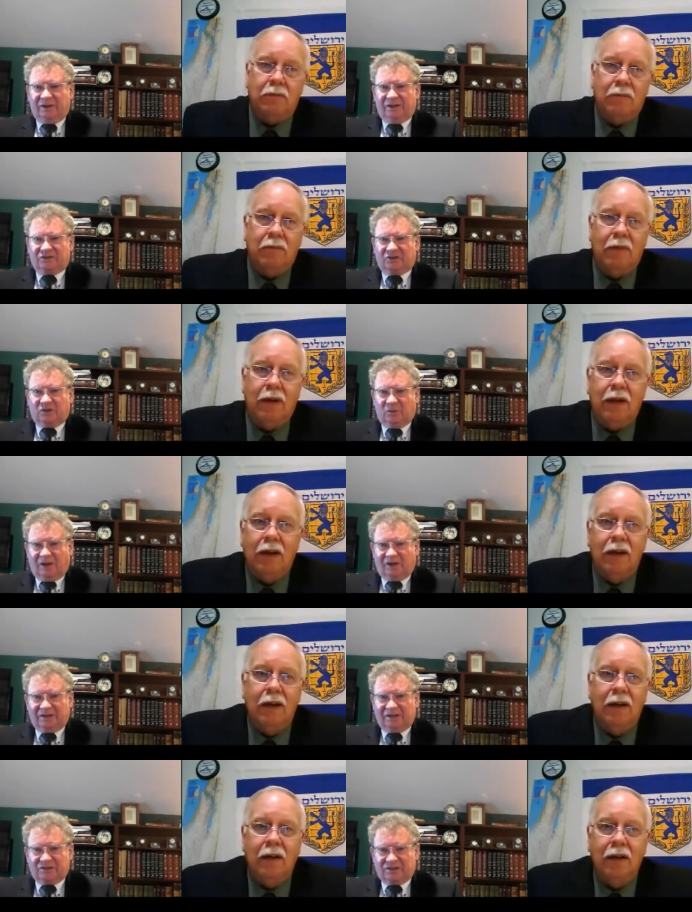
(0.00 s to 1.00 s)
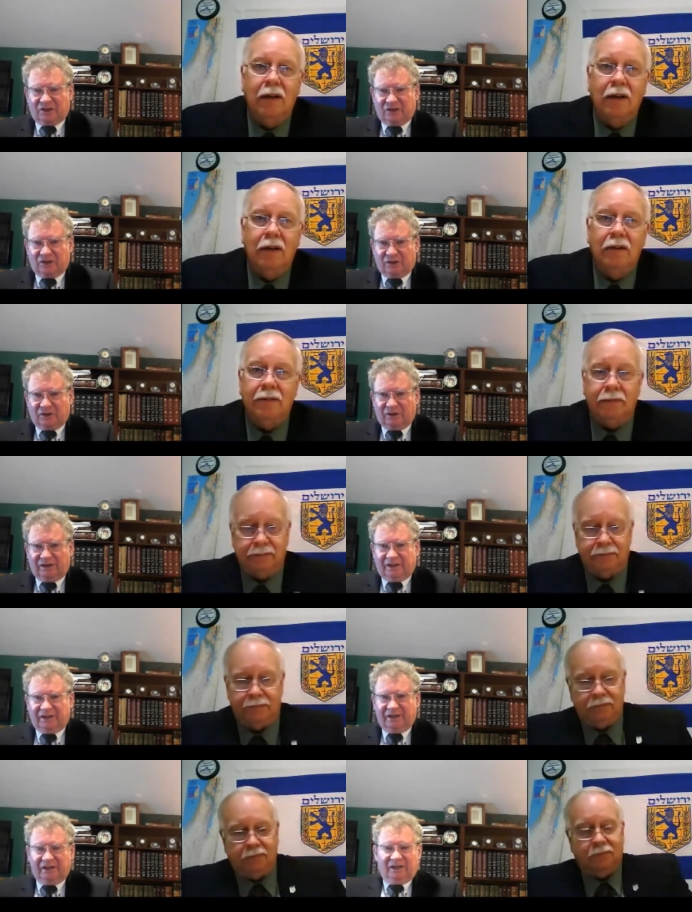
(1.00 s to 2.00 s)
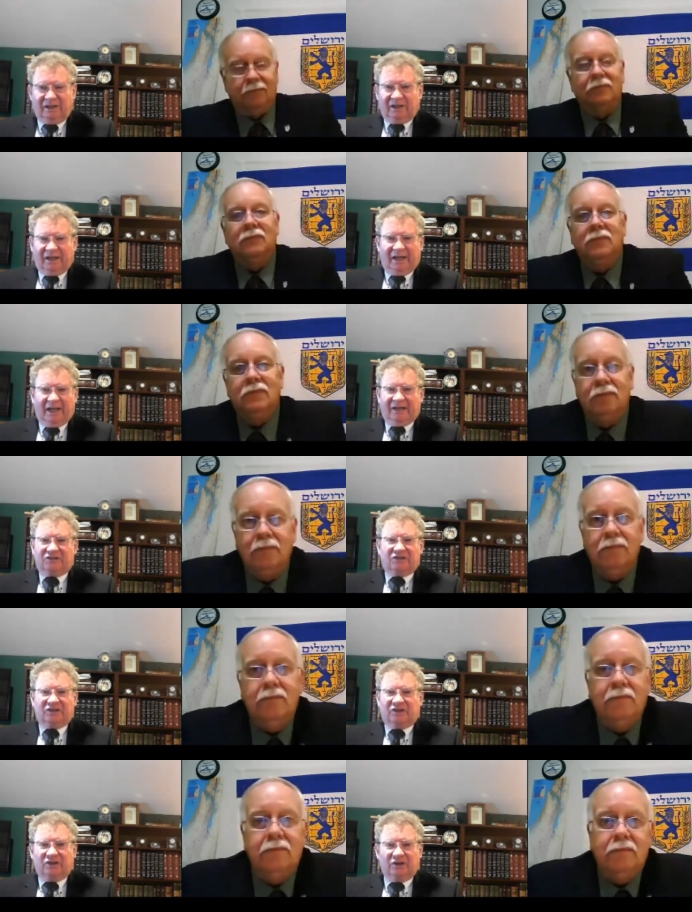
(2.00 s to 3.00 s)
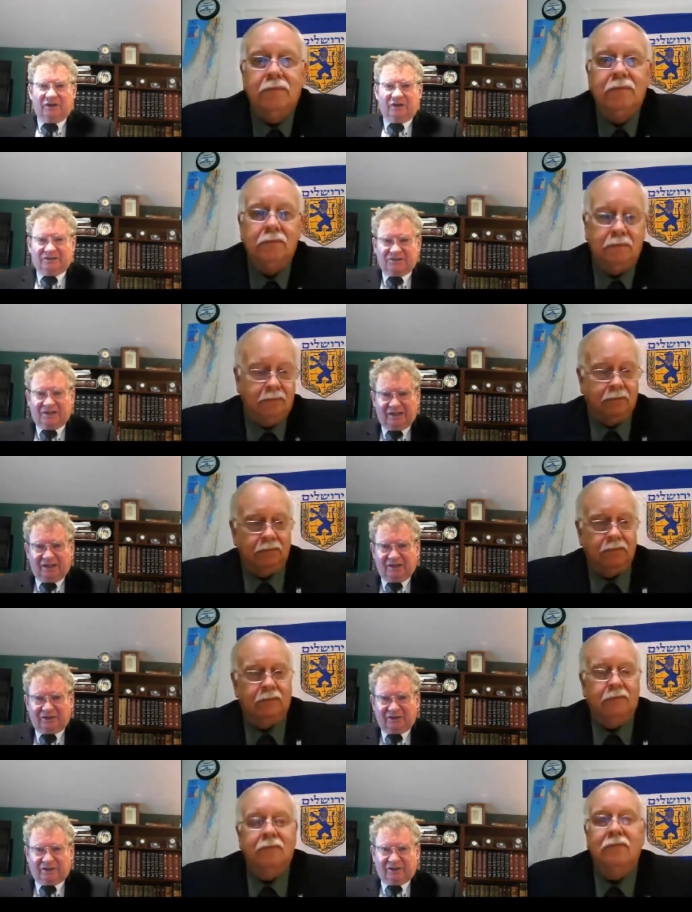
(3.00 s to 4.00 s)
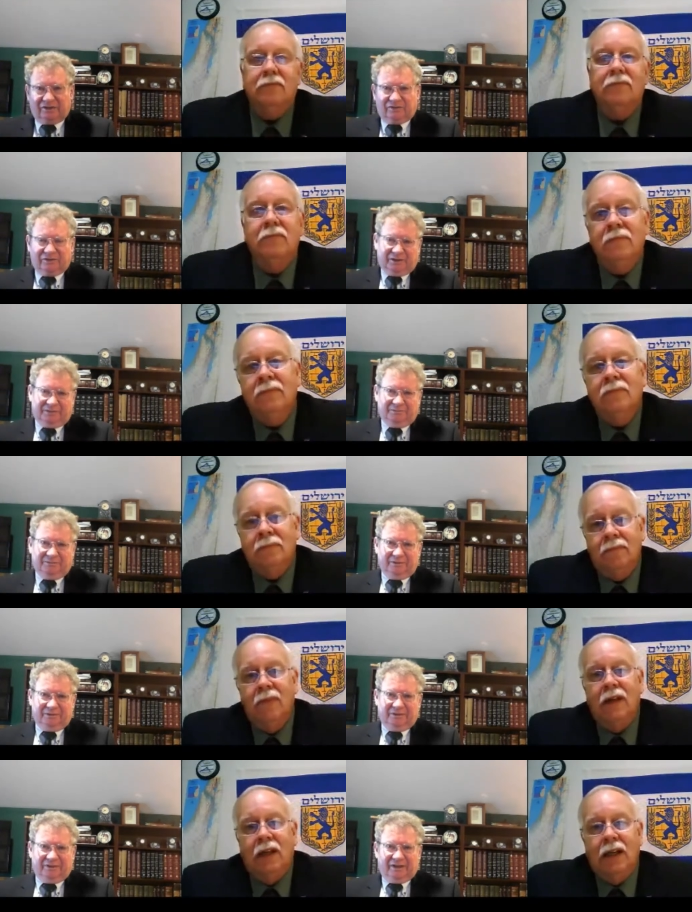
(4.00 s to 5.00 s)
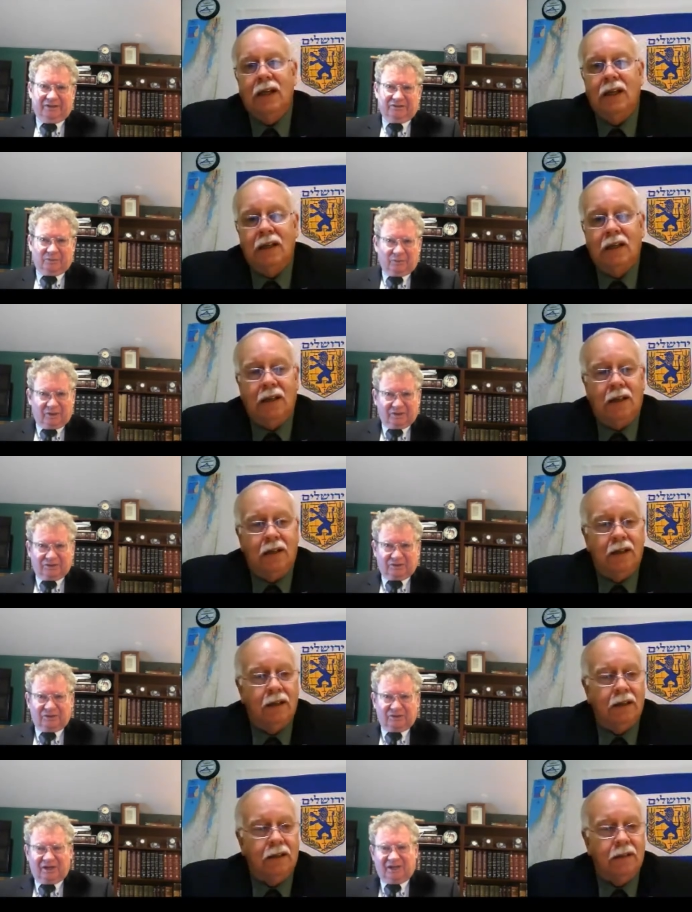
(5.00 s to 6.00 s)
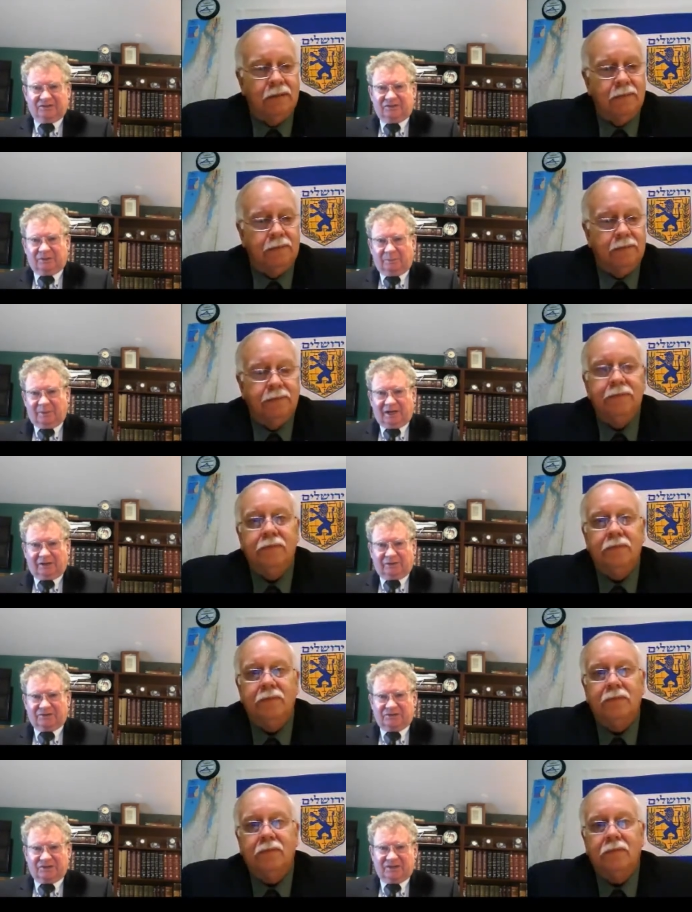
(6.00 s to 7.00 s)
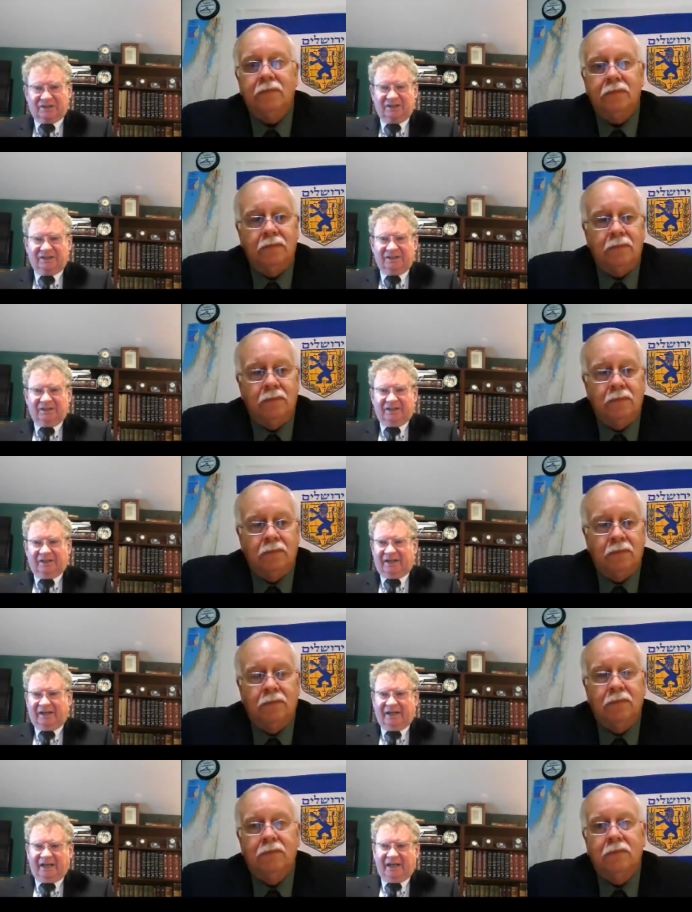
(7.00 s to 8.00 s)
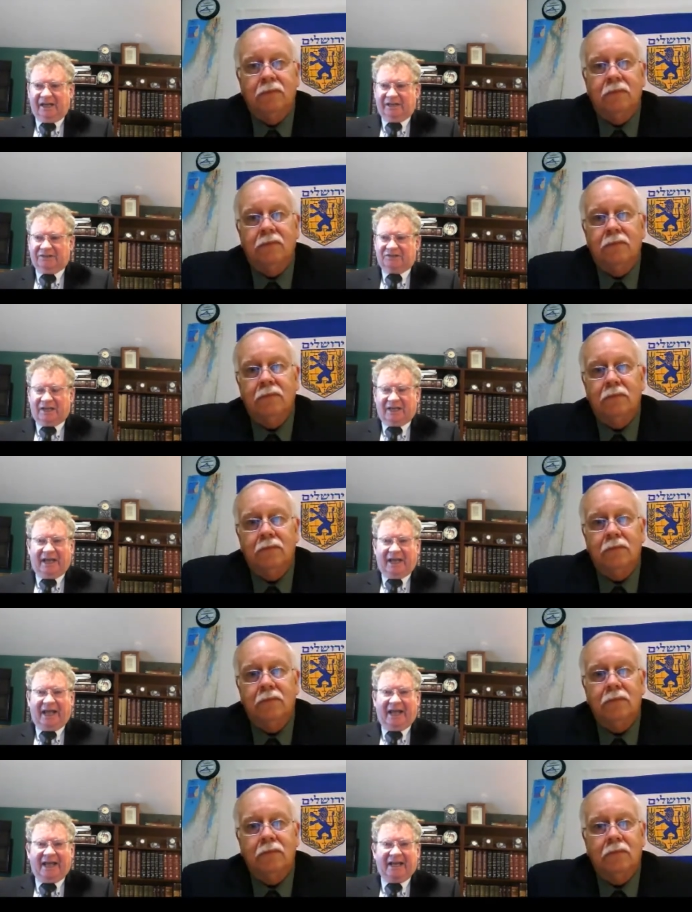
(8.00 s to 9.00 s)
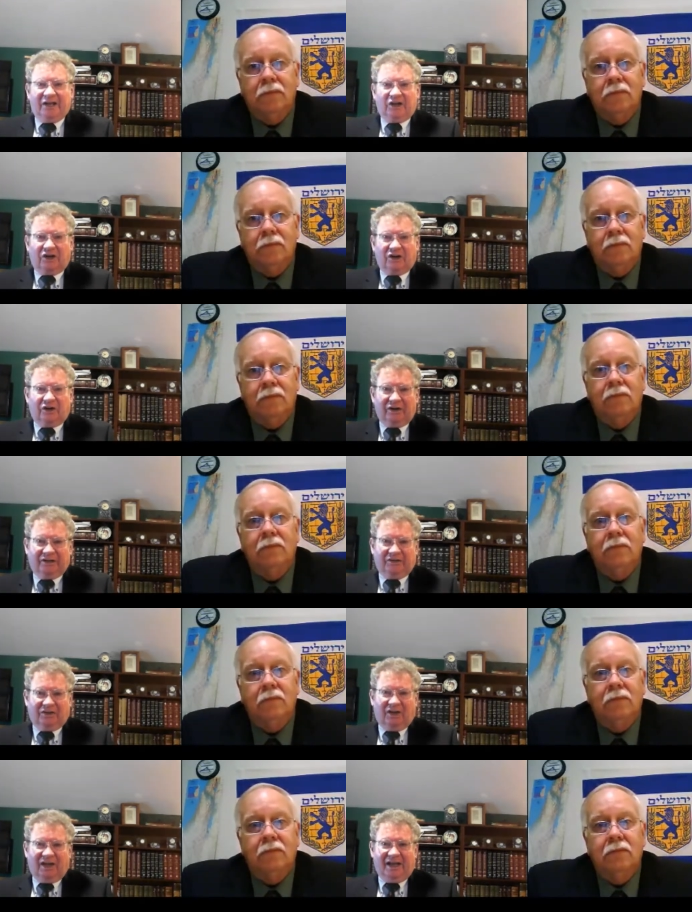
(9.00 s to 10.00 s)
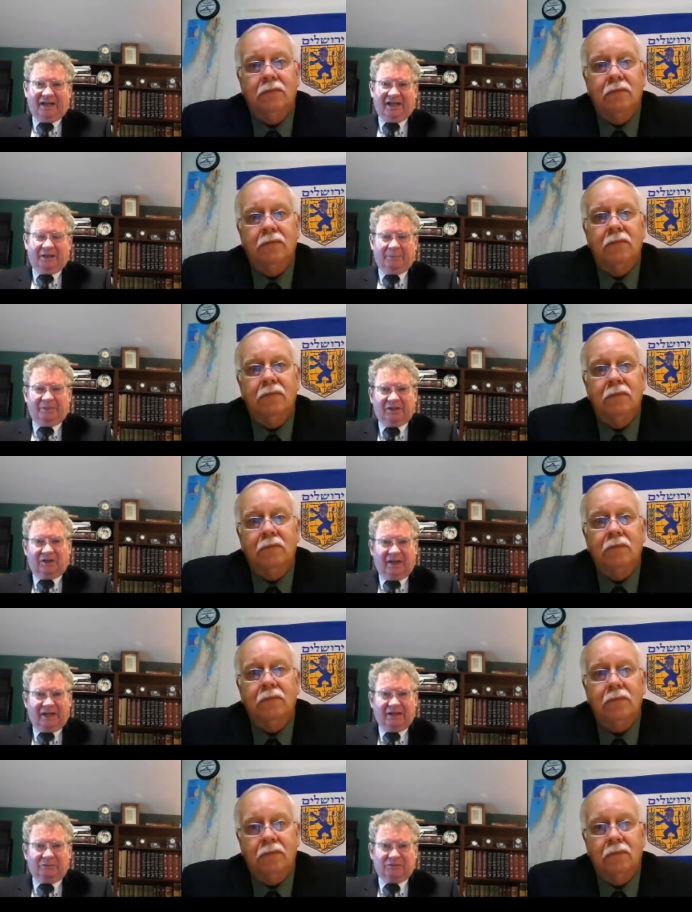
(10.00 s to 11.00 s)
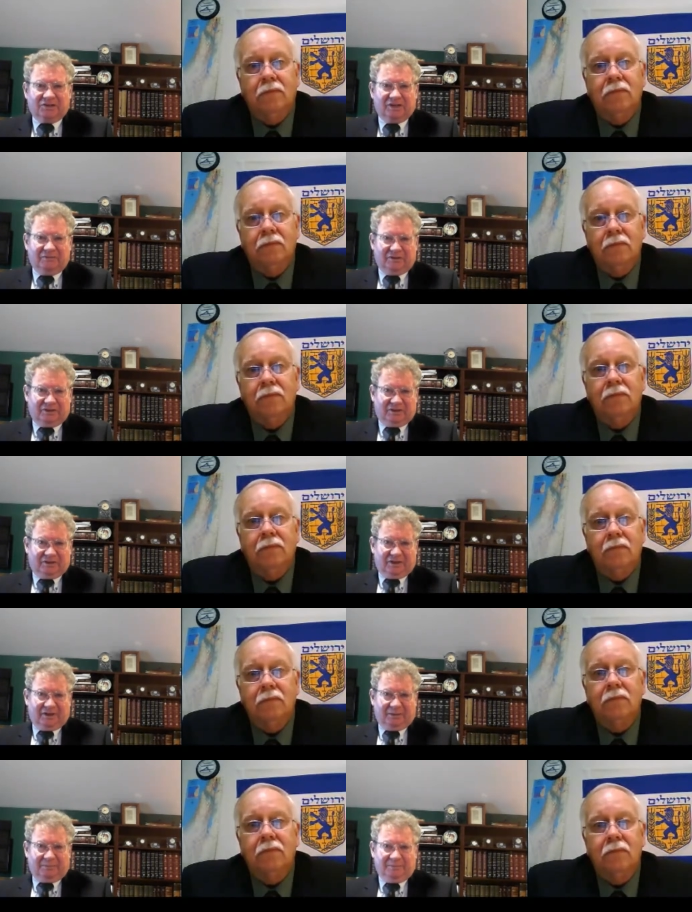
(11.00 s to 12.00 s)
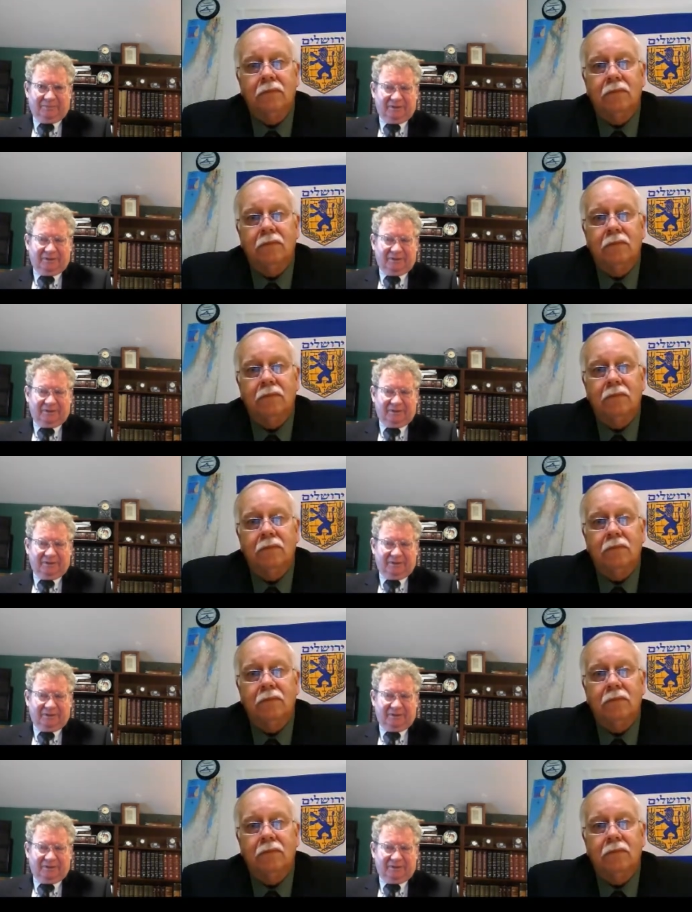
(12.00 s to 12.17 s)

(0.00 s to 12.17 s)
Speaker 1: is dwelling securely, as secure as any other country that is a westernized democracy that has an anchor in the land. I mean, the land was given to them.